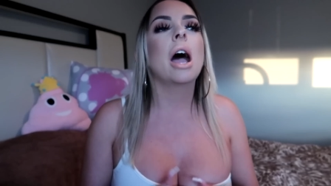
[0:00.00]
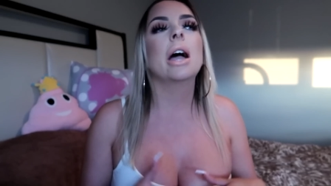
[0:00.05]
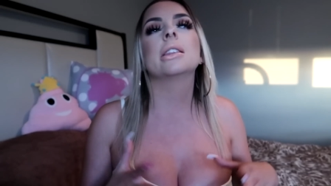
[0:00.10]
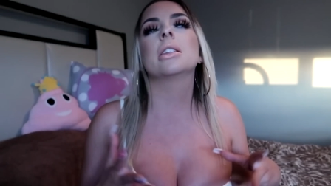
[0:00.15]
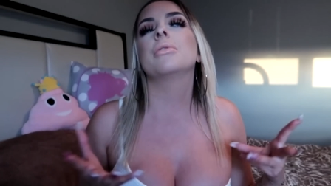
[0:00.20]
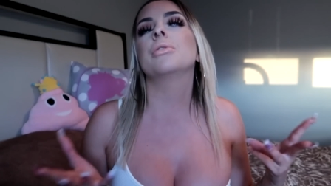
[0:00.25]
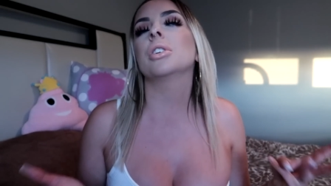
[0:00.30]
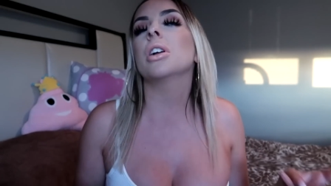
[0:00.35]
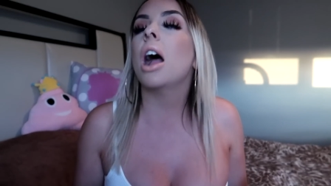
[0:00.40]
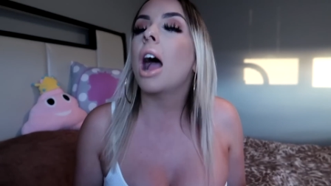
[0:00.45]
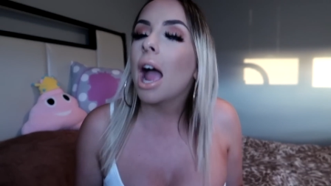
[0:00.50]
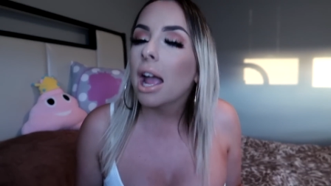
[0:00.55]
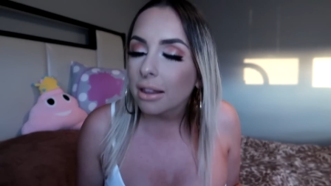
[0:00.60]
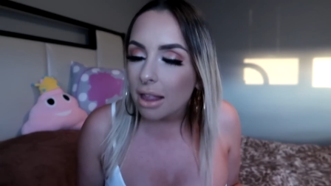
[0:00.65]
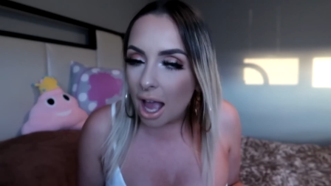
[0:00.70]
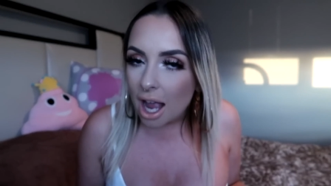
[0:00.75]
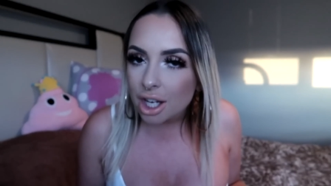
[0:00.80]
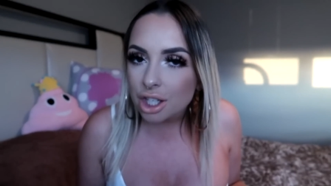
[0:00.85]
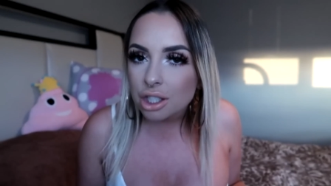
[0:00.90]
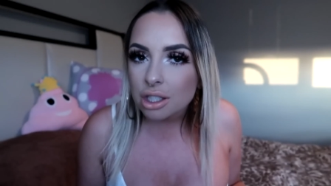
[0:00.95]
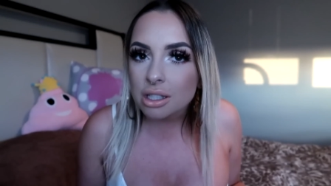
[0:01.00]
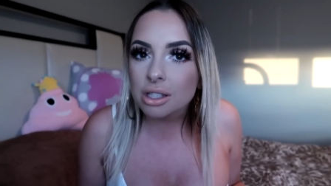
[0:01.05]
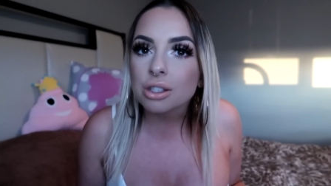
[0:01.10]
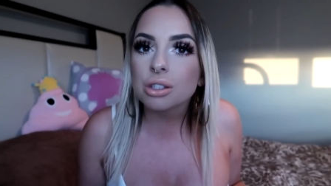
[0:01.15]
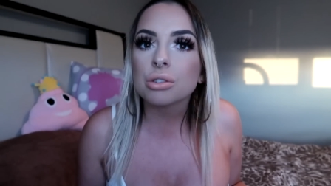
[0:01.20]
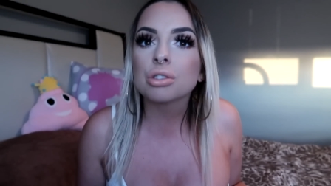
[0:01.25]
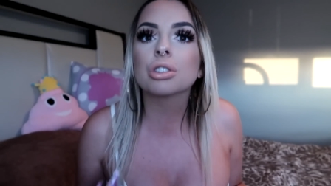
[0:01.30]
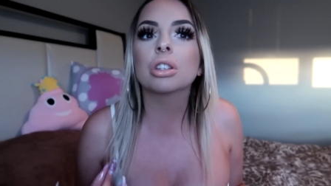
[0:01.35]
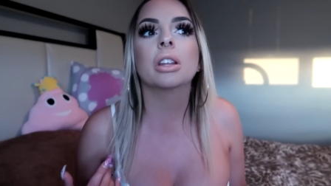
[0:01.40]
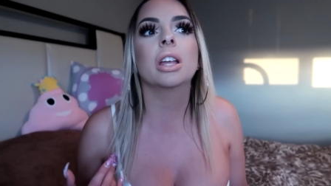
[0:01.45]
I love your eyelashes
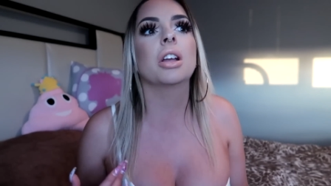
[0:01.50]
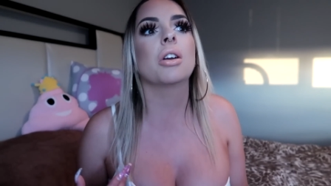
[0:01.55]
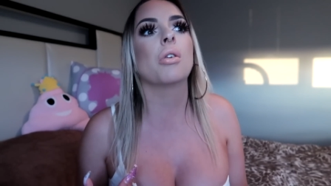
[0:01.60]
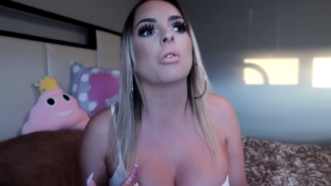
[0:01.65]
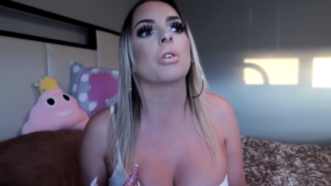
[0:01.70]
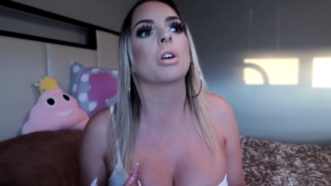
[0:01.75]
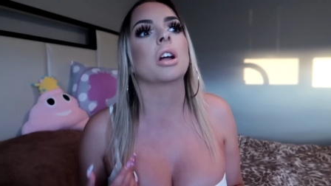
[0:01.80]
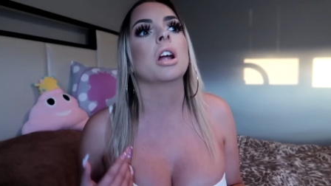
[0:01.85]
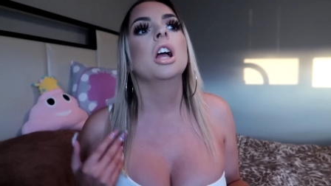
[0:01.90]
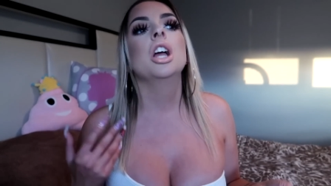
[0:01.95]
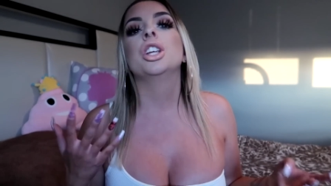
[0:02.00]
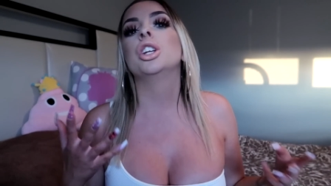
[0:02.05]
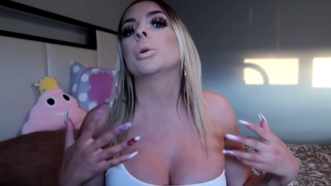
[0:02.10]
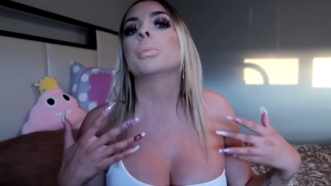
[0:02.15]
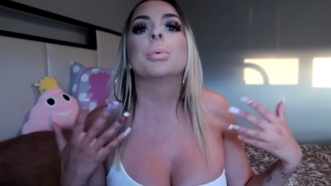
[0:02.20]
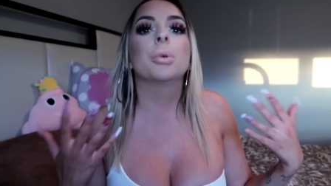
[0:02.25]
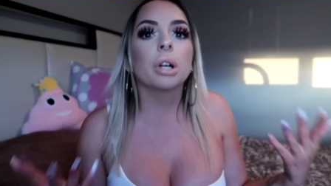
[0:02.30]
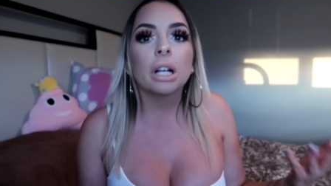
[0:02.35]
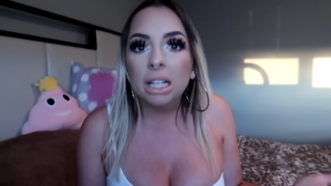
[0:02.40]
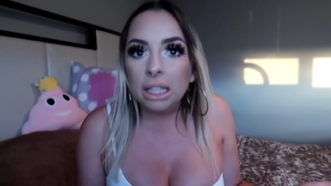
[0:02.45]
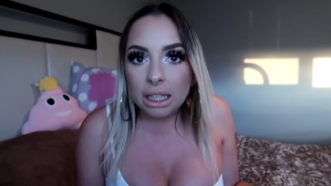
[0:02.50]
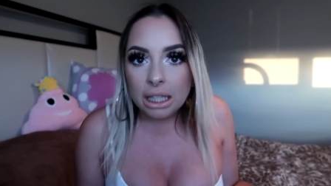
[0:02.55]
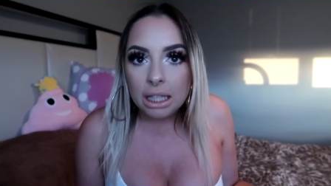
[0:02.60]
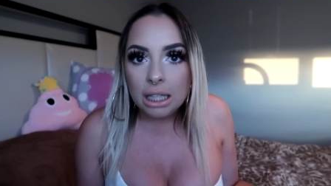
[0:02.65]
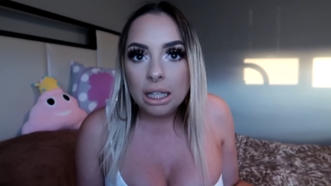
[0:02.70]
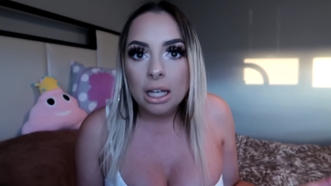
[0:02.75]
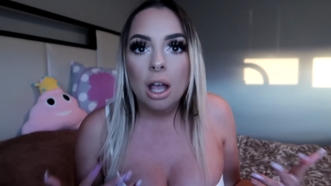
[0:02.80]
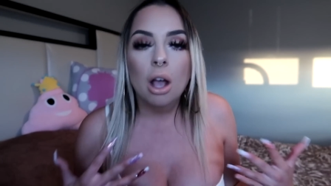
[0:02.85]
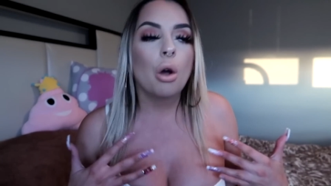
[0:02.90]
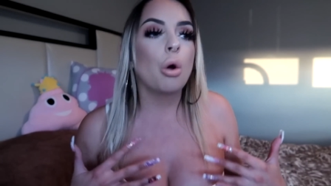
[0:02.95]
usually or you're
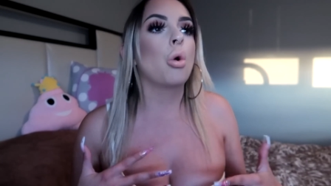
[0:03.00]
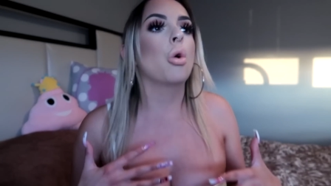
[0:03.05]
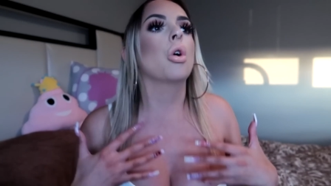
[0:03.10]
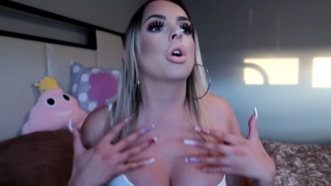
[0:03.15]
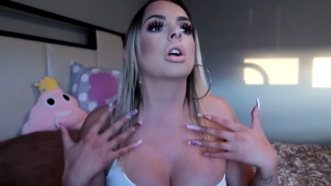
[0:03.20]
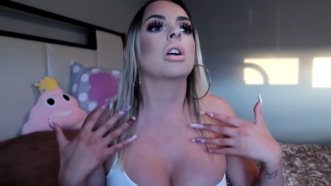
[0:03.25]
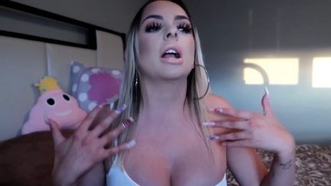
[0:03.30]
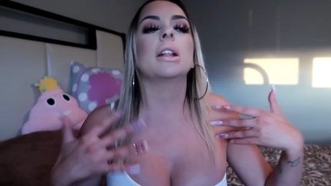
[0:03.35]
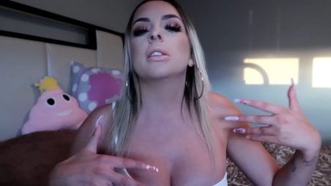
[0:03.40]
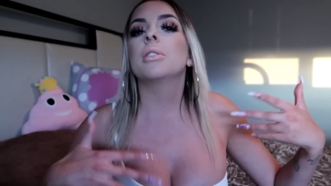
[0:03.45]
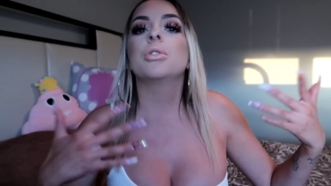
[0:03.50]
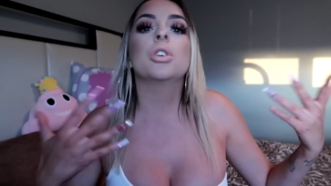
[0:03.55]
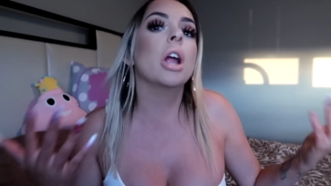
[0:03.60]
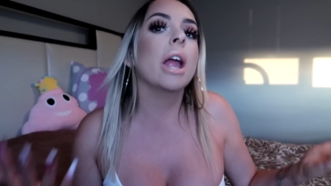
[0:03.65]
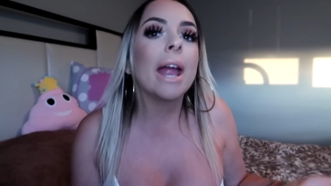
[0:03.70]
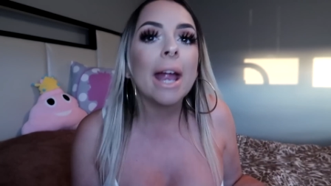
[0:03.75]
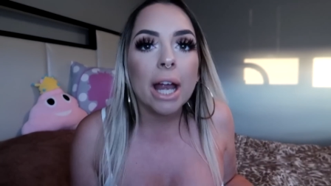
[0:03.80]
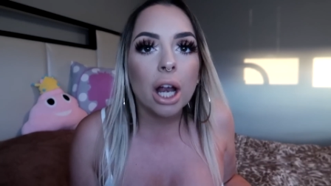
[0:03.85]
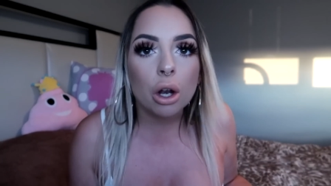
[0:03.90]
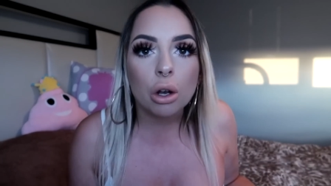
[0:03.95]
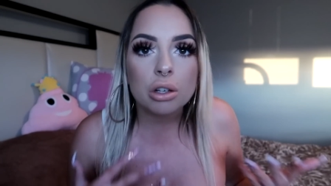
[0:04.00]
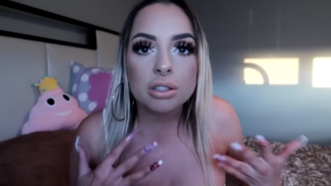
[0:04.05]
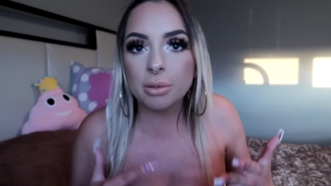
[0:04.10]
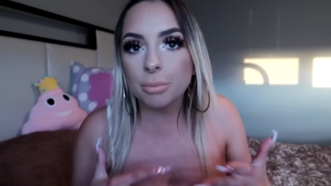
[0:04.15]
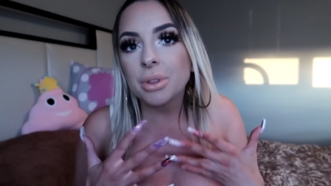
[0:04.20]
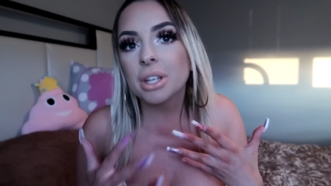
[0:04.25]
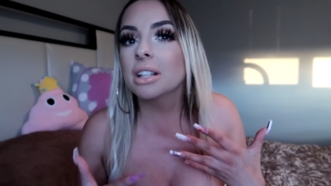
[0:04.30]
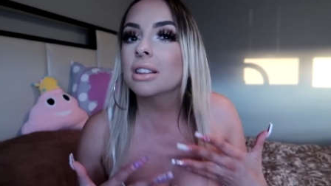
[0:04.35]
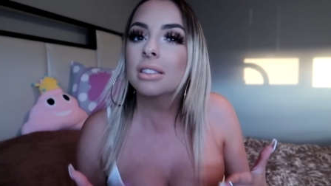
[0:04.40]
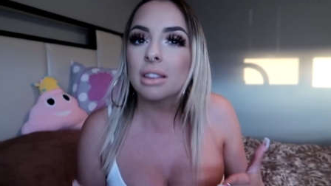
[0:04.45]
pretty or I love your hair or
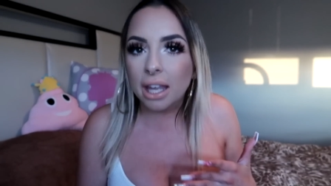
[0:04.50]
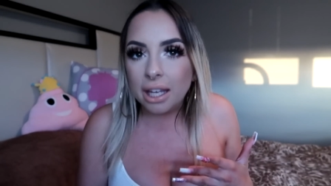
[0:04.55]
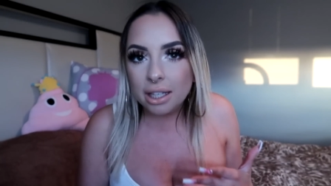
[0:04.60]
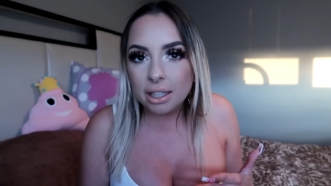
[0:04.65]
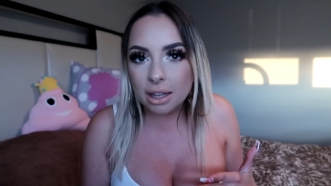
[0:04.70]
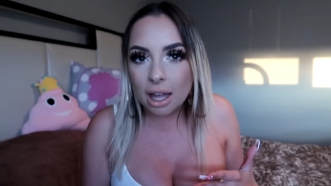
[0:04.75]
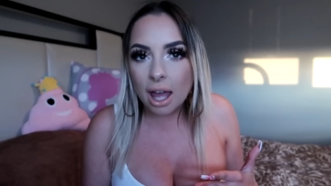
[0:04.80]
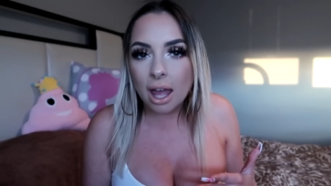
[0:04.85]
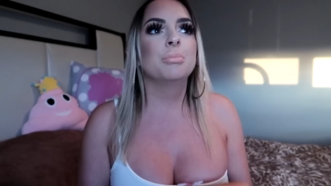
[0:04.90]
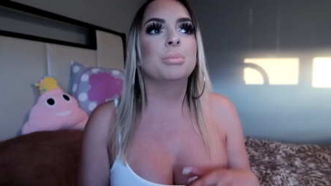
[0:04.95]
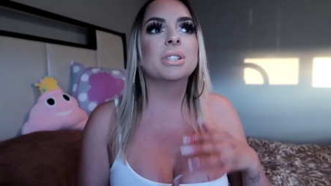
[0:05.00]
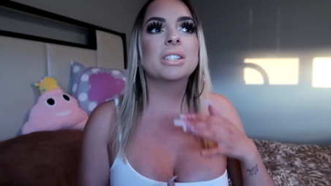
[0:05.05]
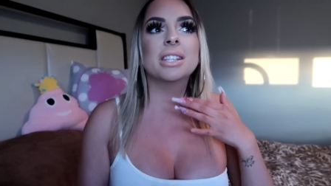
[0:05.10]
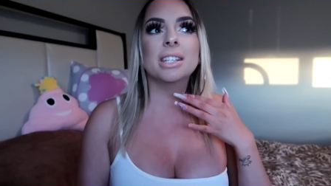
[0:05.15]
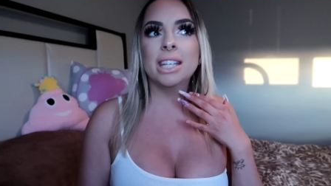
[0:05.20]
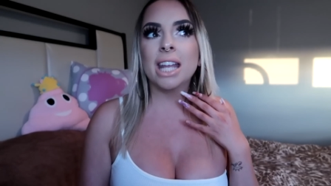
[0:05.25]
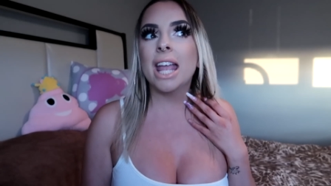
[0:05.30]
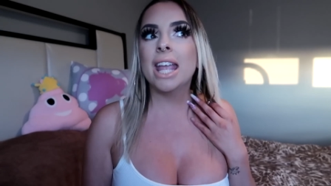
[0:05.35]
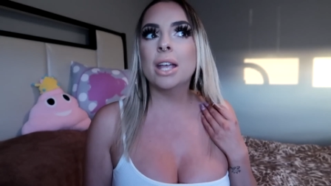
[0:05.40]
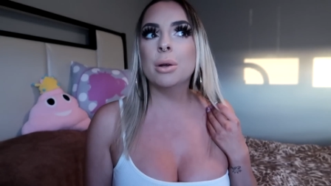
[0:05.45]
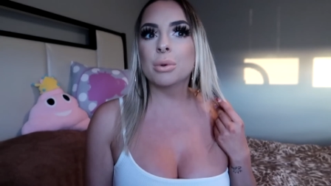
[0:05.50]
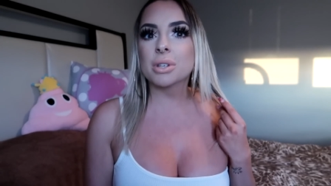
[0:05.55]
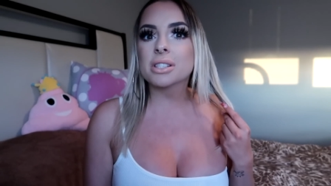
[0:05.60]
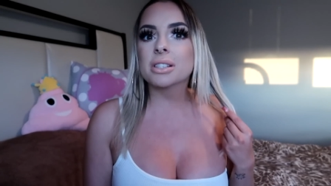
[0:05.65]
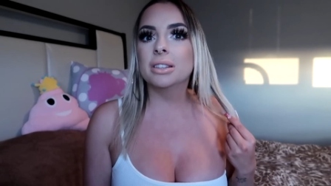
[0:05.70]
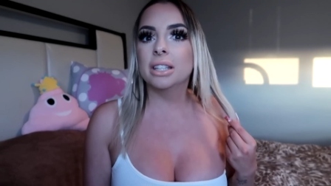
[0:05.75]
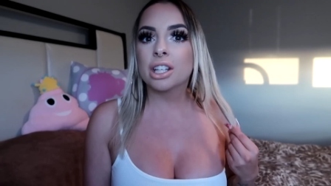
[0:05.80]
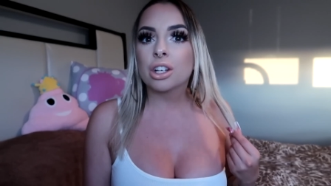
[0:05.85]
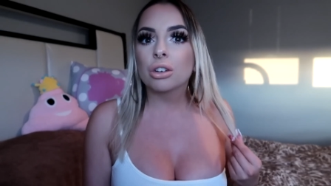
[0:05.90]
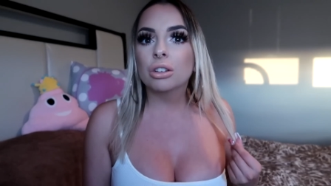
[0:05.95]
something like that. But today it was
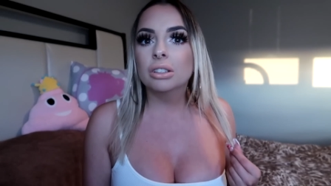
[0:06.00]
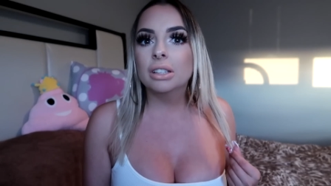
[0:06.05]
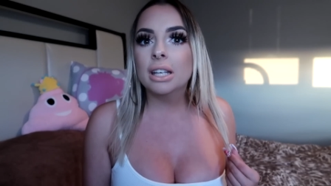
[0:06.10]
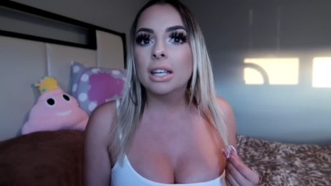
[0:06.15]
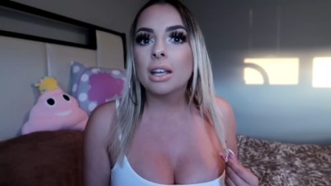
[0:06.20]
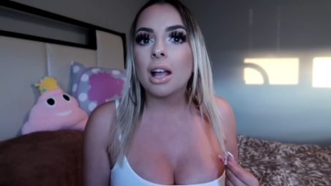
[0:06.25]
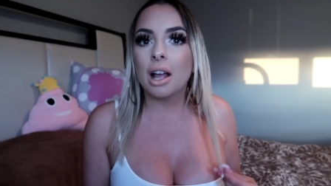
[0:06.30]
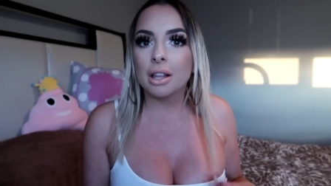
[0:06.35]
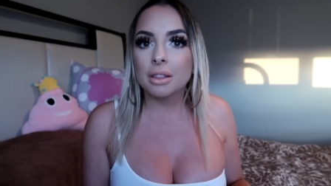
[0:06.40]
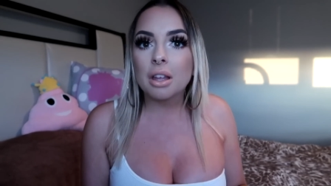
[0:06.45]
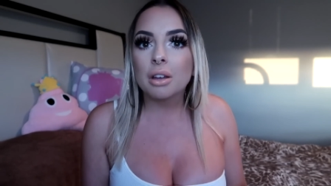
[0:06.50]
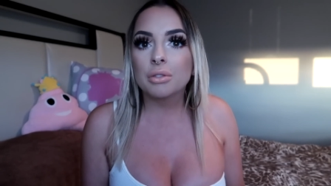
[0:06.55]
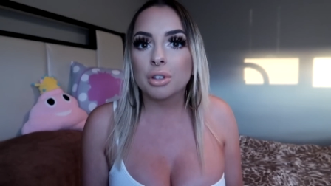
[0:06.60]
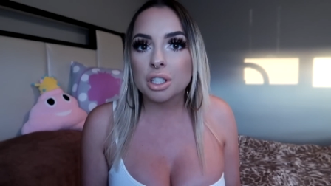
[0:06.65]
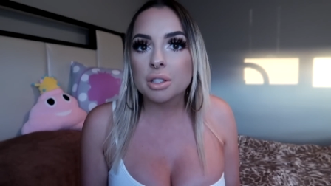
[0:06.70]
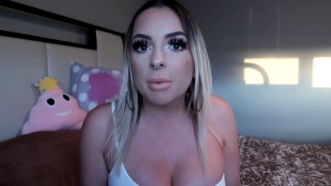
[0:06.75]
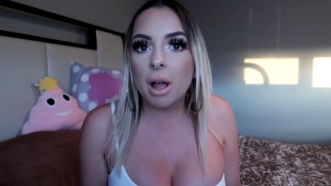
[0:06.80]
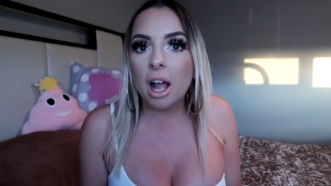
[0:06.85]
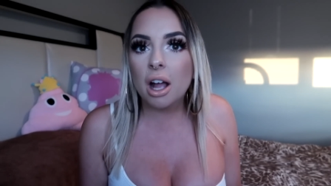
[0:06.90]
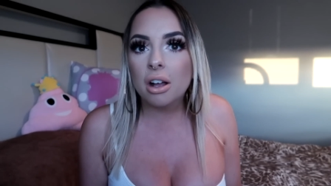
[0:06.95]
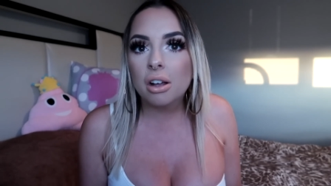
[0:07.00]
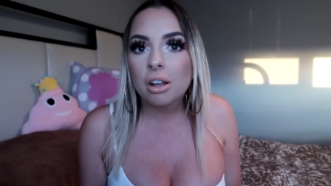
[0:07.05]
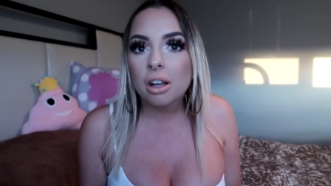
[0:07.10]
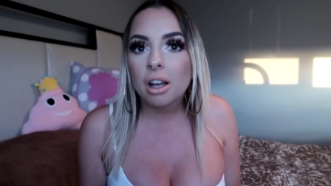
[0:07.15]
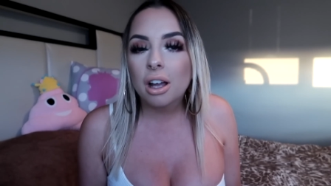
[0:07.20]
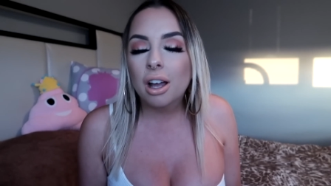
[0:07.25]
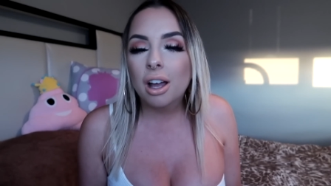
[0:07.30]
literally, I love your smile.